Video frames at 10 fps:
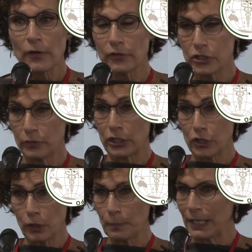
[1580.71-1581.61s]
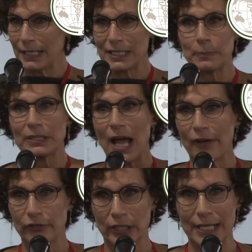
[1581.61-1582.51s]
for doing terpenes, but
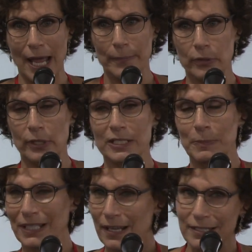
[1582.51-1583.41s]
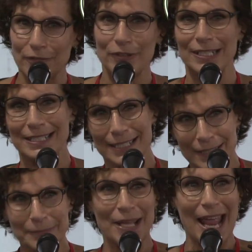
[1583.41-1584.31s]
not for cannabinoids because of this
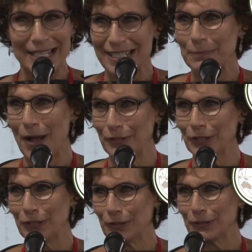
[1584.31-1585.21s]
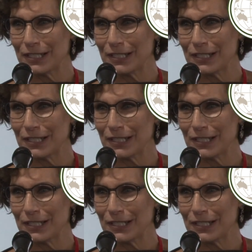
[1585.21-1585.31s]
acid molecule.